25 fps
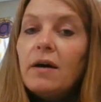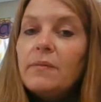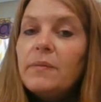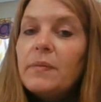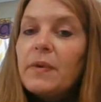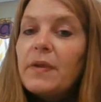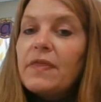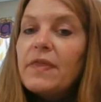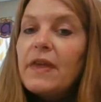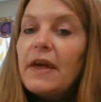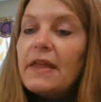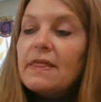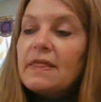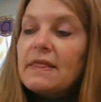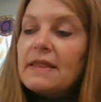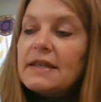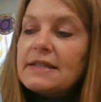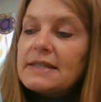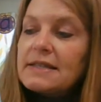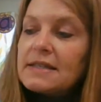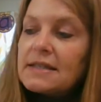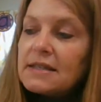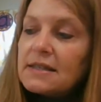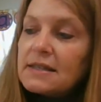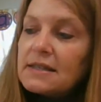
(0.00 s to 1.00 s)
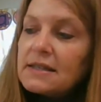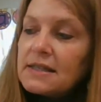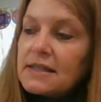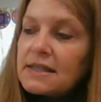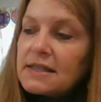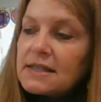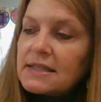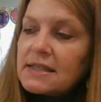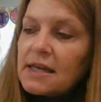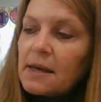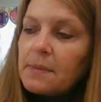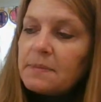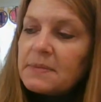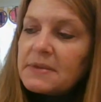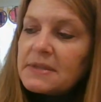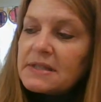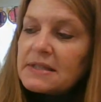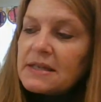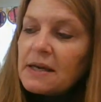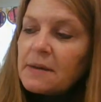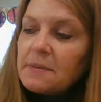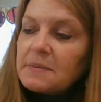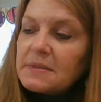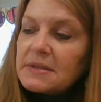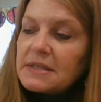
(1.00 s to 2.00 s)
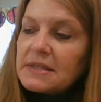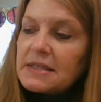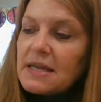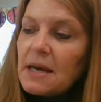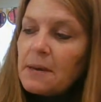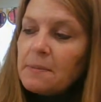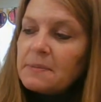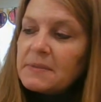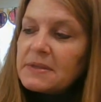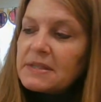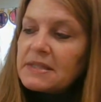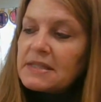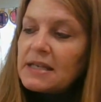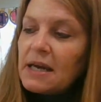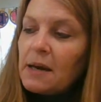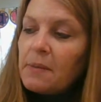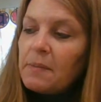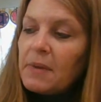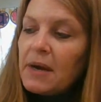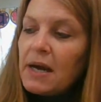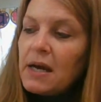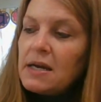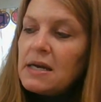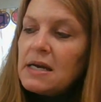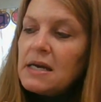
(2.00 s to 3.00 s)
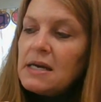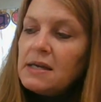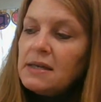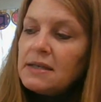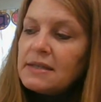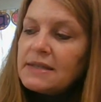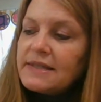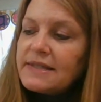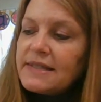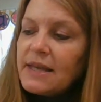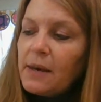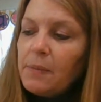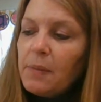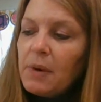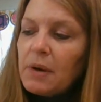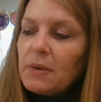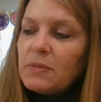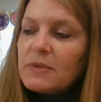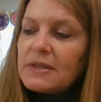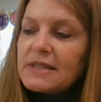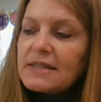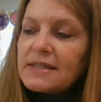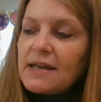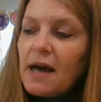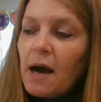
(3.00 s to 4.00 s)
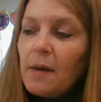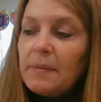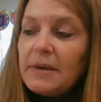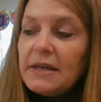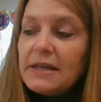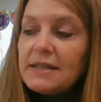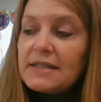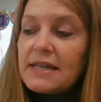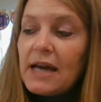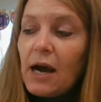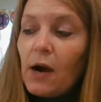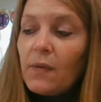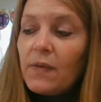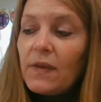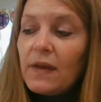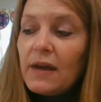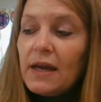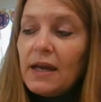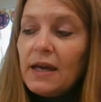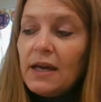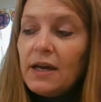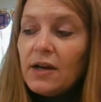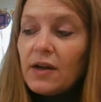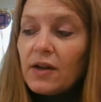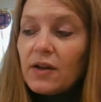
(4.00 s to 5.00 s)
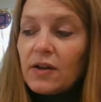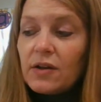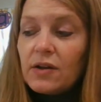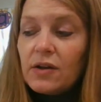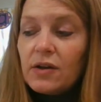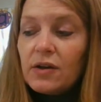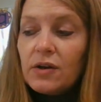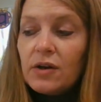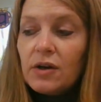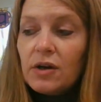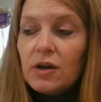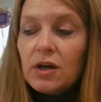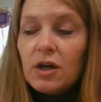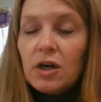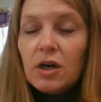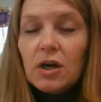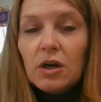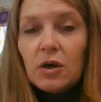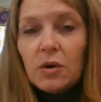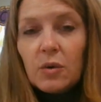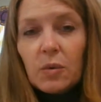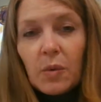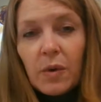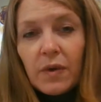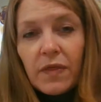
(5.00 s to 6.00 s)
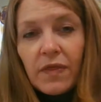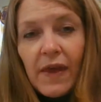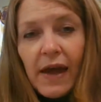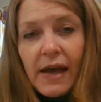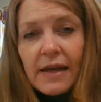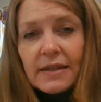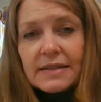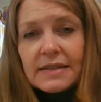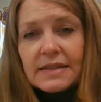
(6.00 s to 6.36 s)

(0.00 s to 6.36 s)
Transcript: But then listen. Step, step, step, step. Someone was coming down the hill. Would that